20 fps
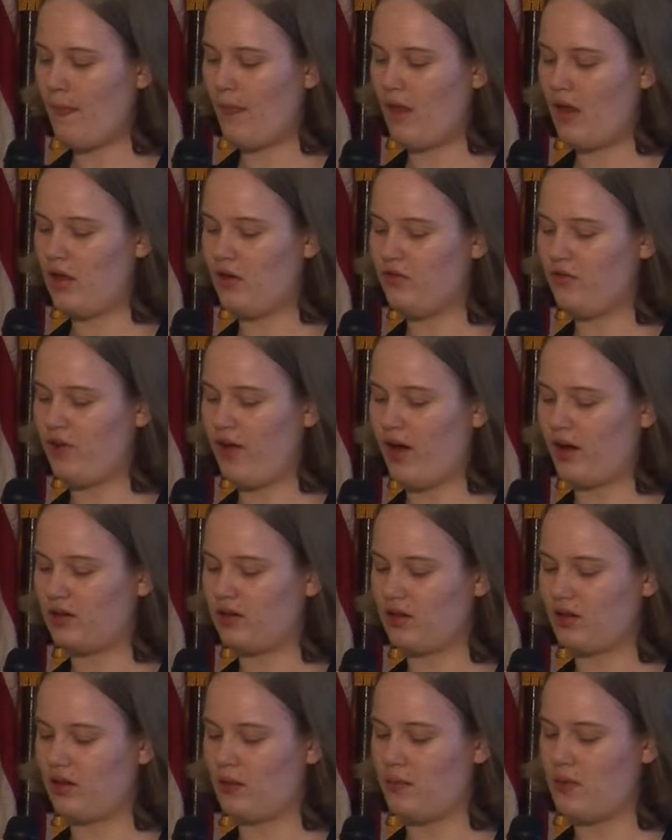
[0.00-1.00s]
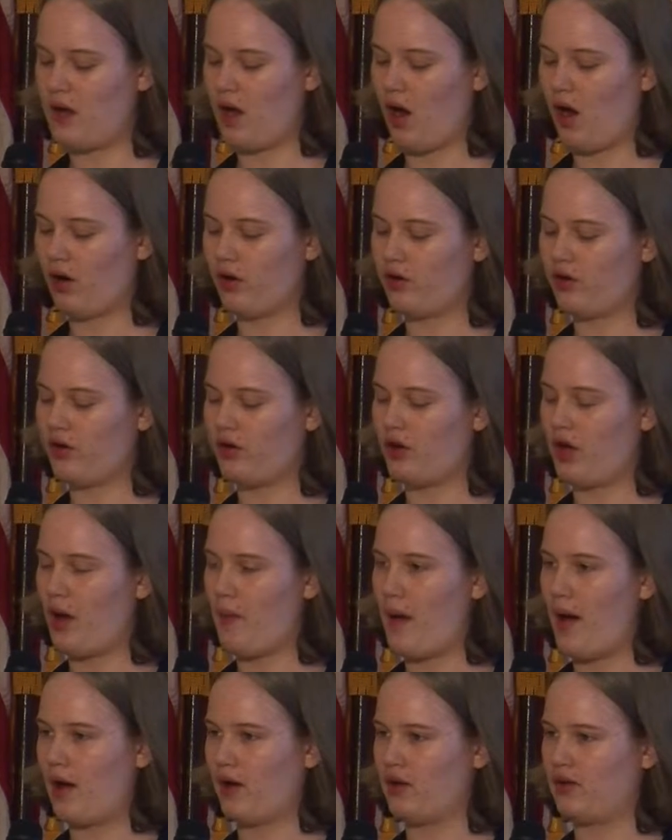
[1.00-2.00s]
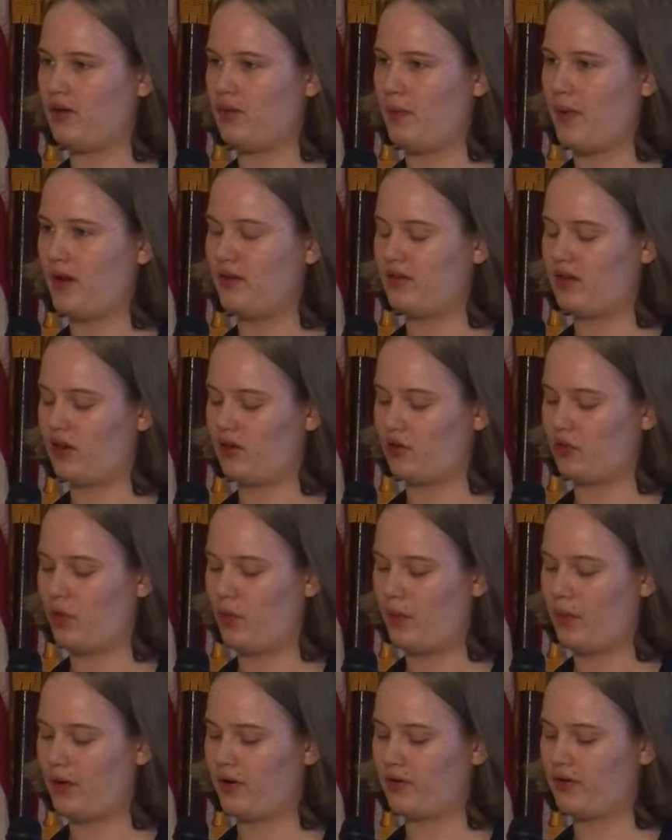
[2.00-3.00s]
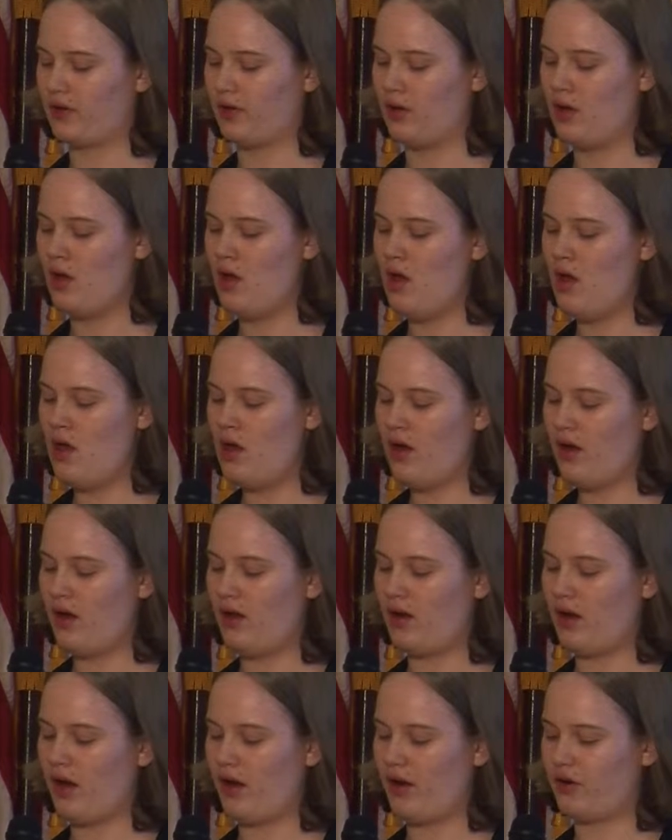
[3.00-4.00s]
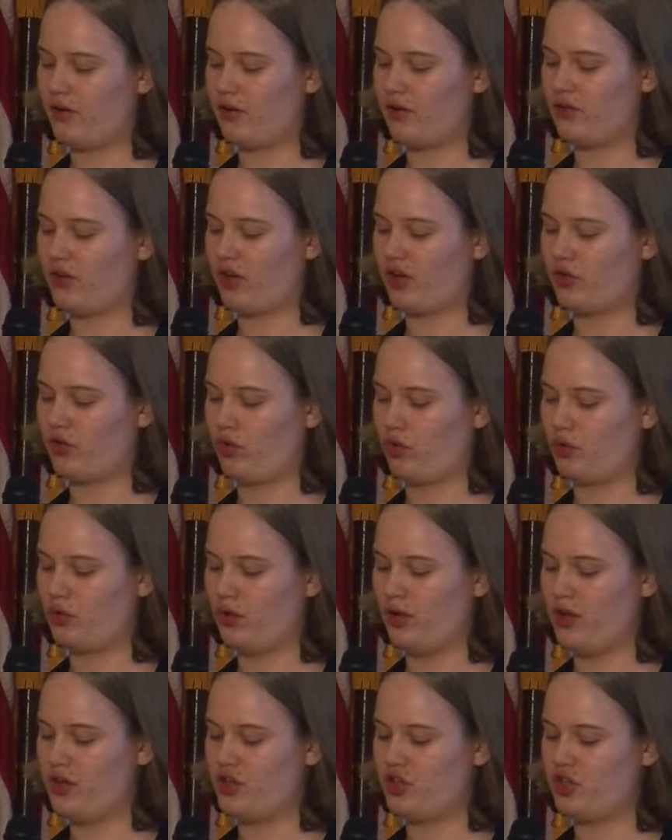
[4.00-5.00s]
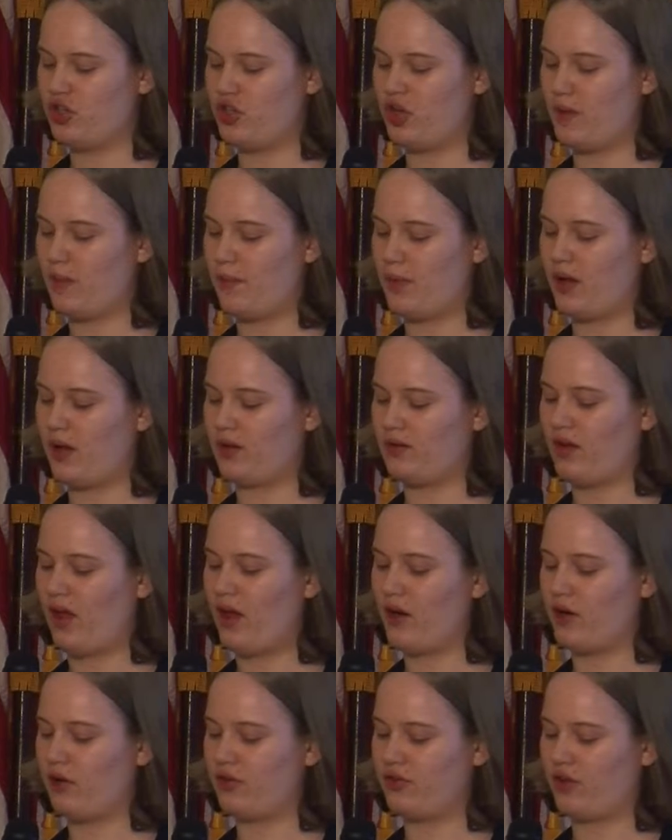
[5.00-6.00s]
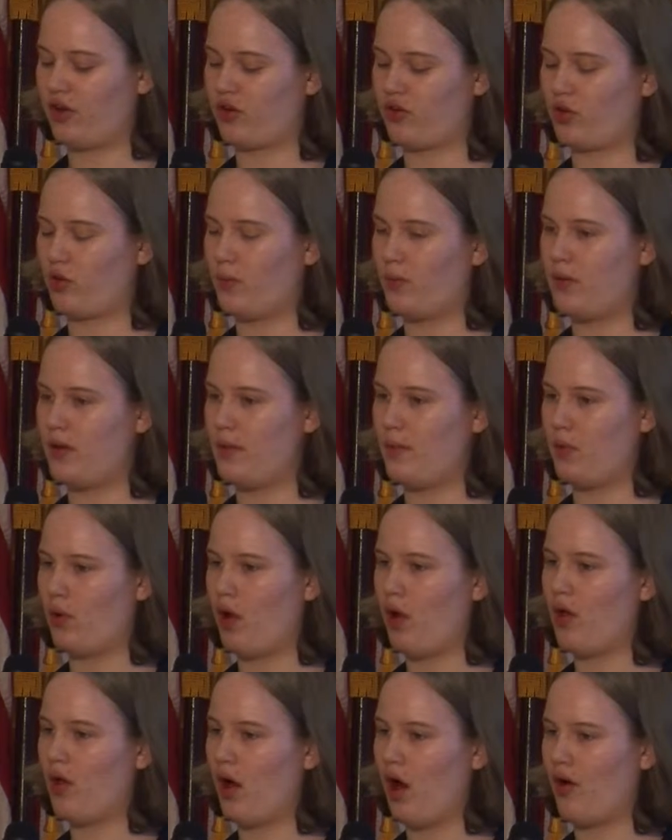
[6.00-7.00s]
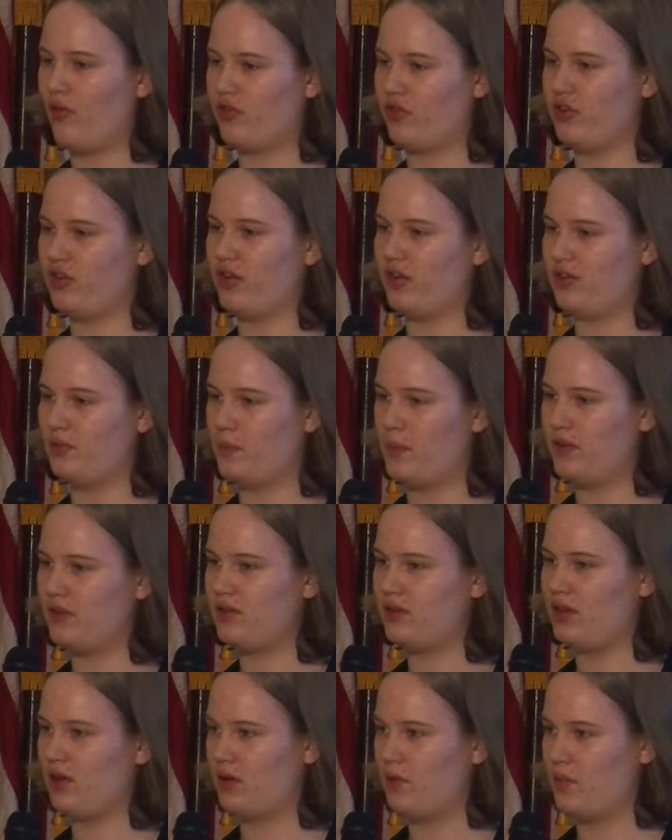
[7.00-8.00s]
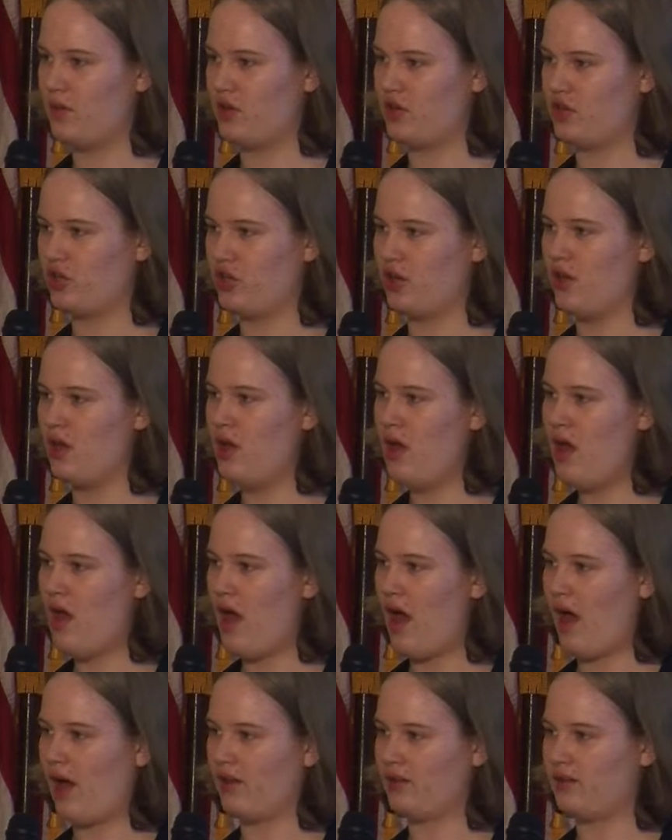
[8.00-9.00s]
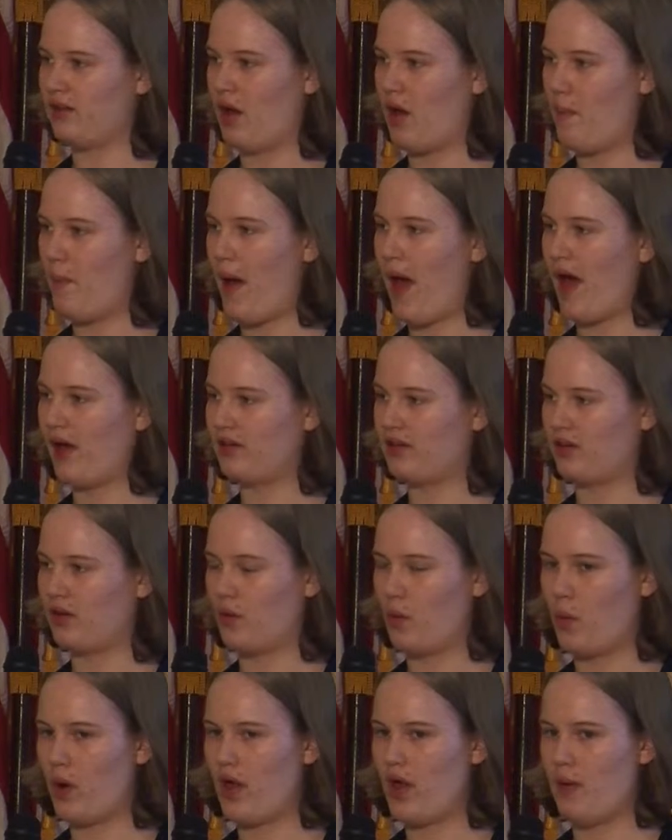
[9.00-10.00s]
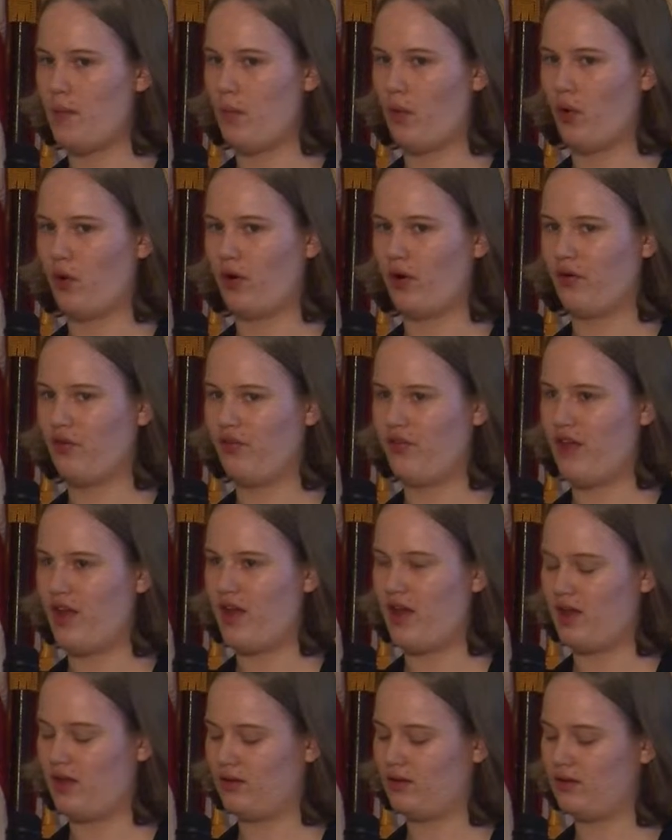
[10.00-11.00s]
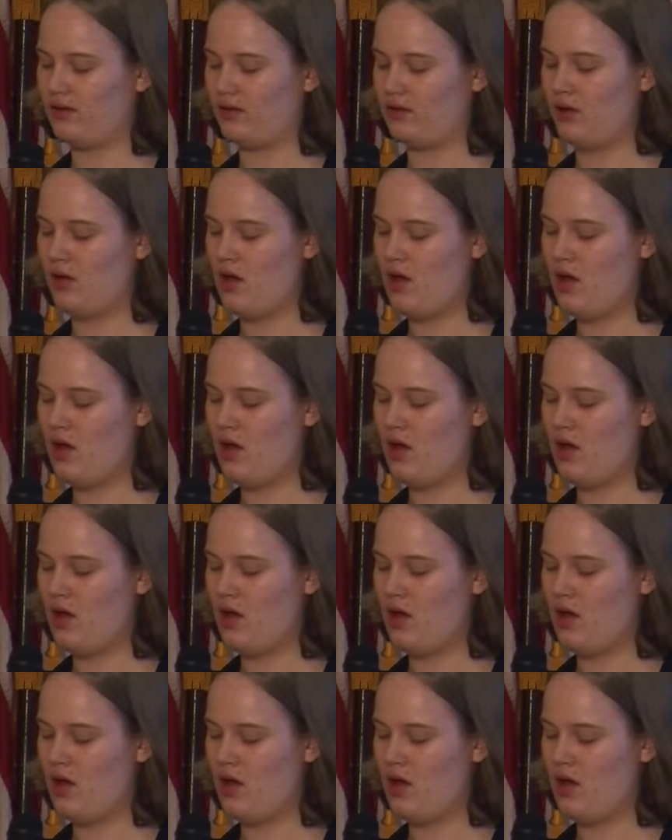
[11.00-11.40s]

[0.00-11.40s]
In fact, it can be harder to come out as a bisexual person in a heterosexual relationship because heterosexual people often dismiss the admission as a passing whim or a phase,